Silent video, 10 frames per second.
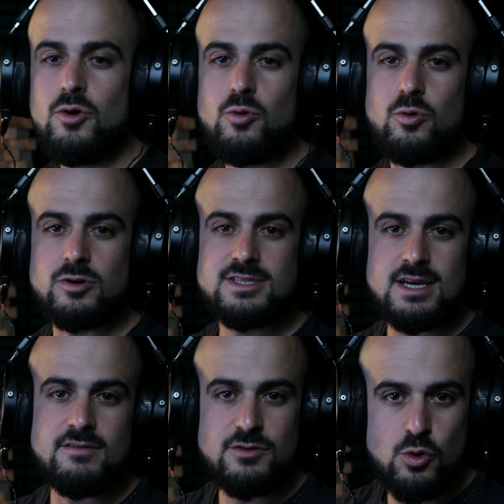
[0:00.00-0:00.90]
or
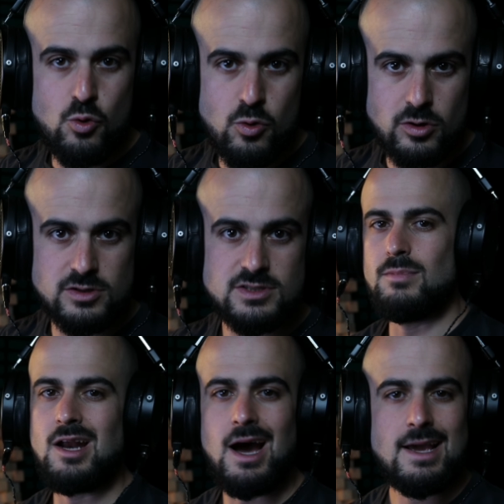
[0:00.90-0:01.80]
set of chords,
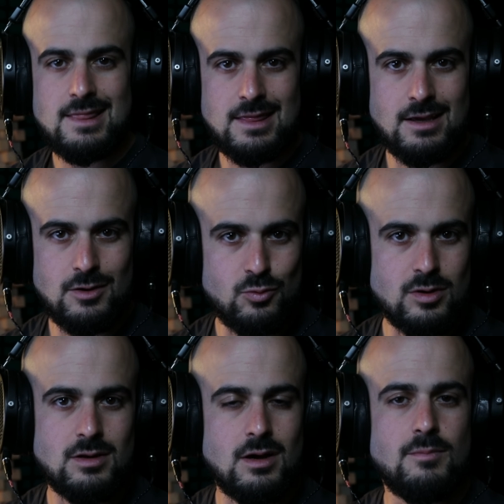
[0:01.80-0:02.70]
but I think
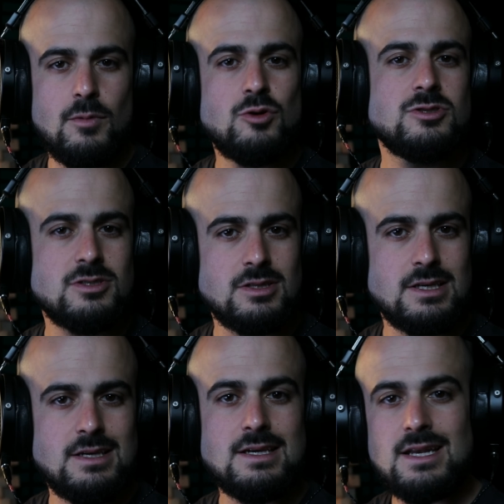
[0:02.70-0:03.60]
what
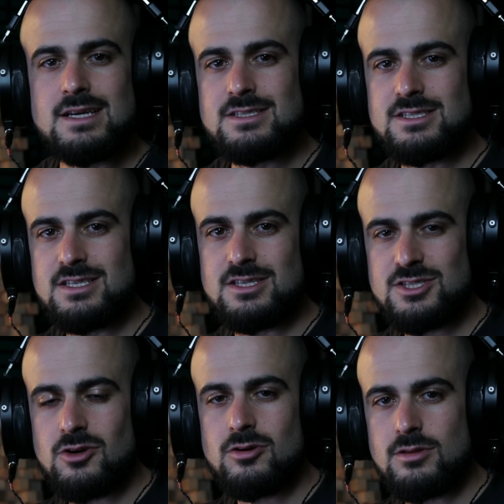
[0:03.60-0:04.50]
emotionally connects us to the
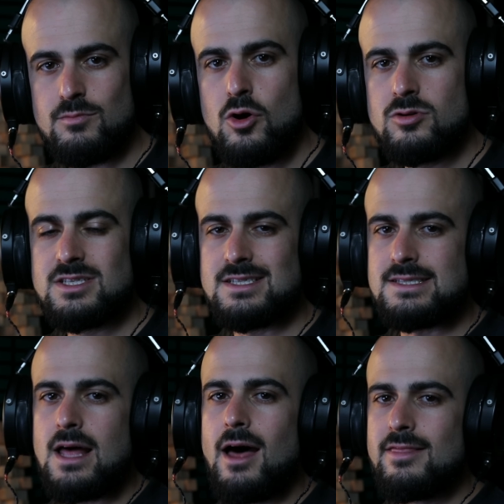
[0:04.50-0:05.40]
song the most is
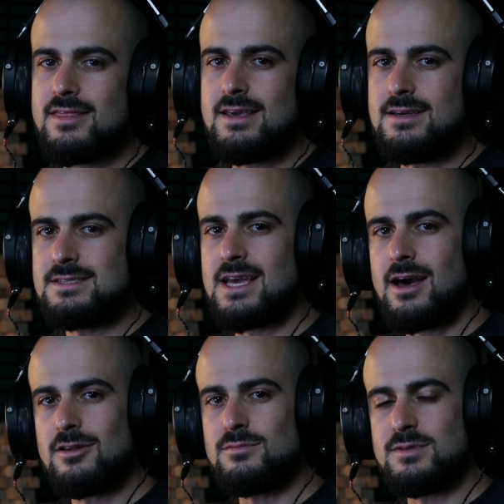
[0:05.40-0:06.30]
not these
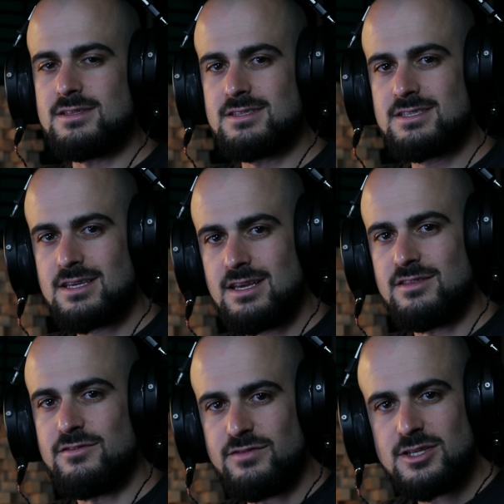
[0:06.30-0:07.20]
elements
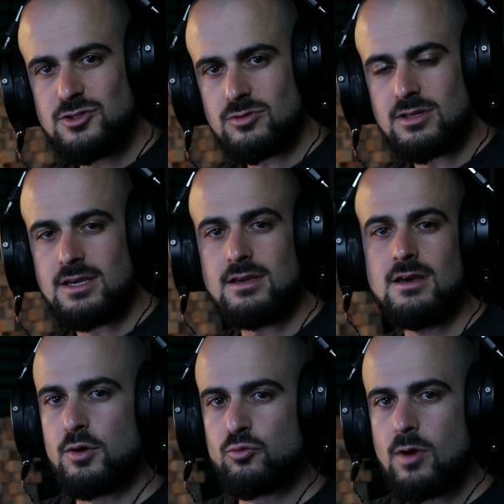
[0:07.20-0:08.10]
individually,
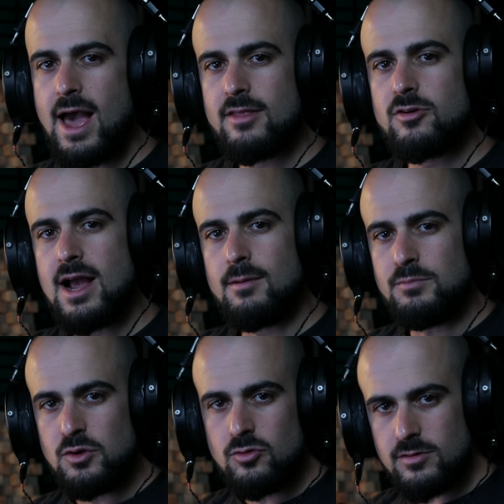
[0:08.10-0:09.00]
but rather how
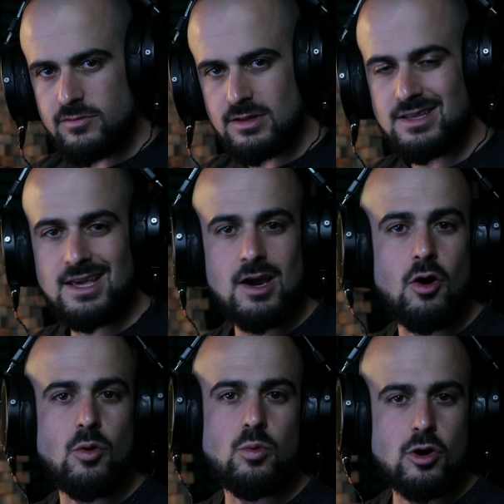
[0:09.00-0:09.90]
beautifully they
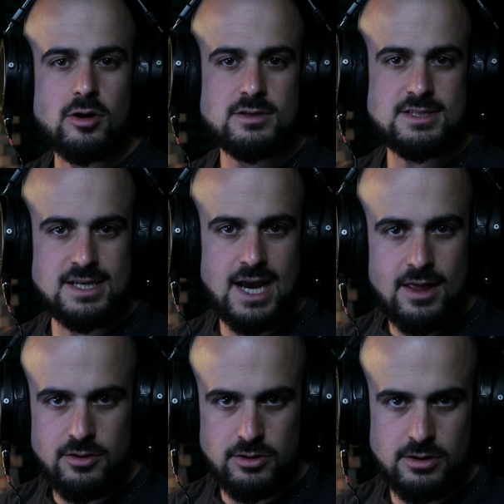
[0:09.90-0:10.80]
all work
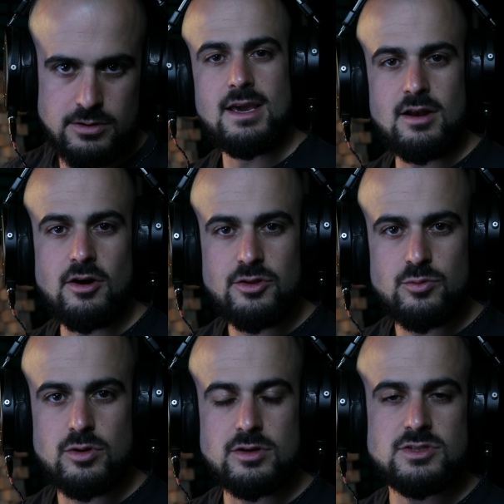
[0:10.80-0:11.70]
together. In other
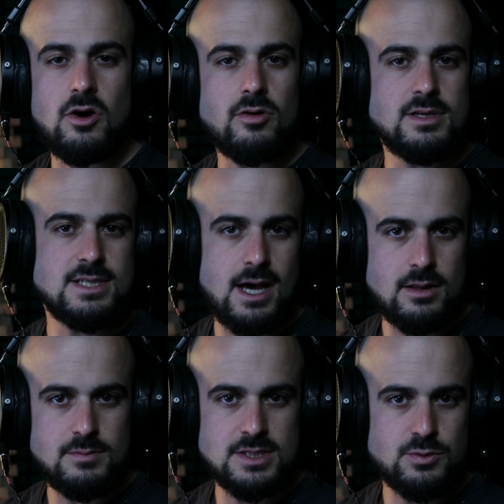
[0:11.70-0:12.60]
words, all these
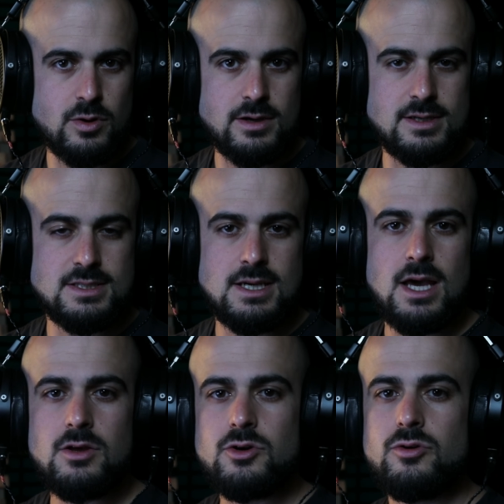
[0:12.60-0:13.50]
elements working
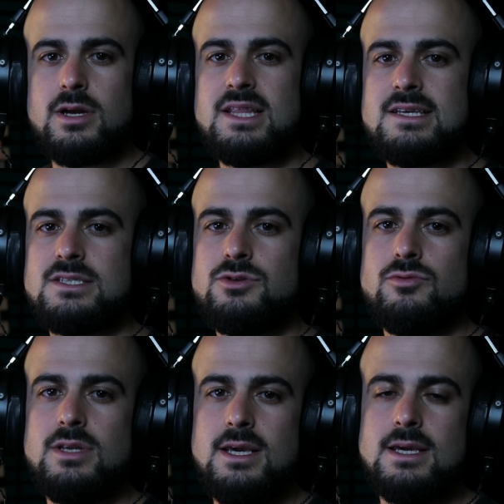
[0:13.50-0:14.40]
together create this
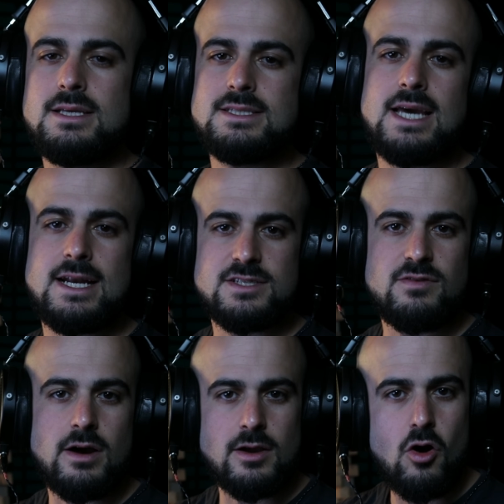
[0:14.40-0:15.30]
unique and
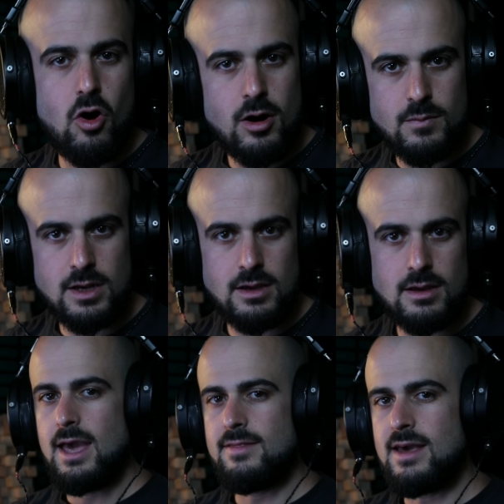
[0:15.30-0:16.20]
satisfying harmony,
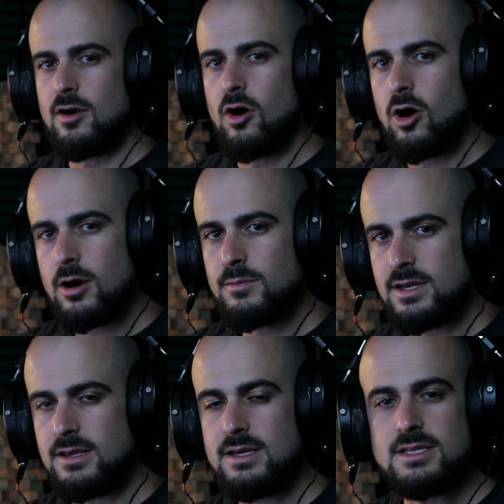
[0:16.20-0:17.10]
and that
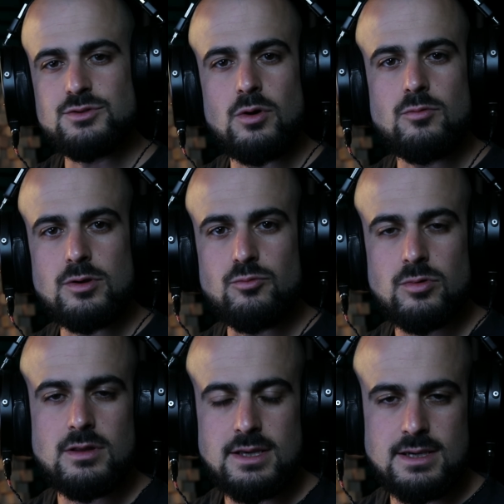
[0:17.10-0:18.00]
harmony is what we
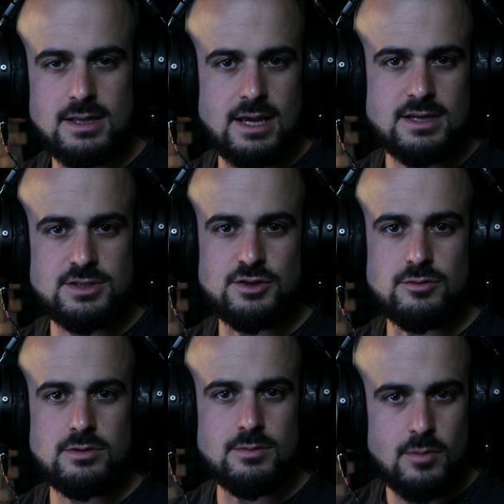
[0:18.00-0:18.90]
really connect
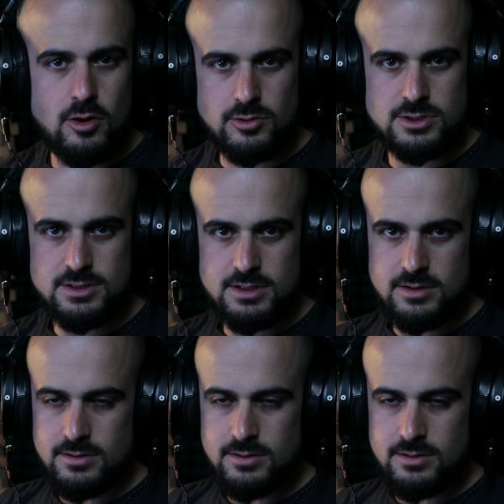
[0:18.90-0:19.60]
to the most.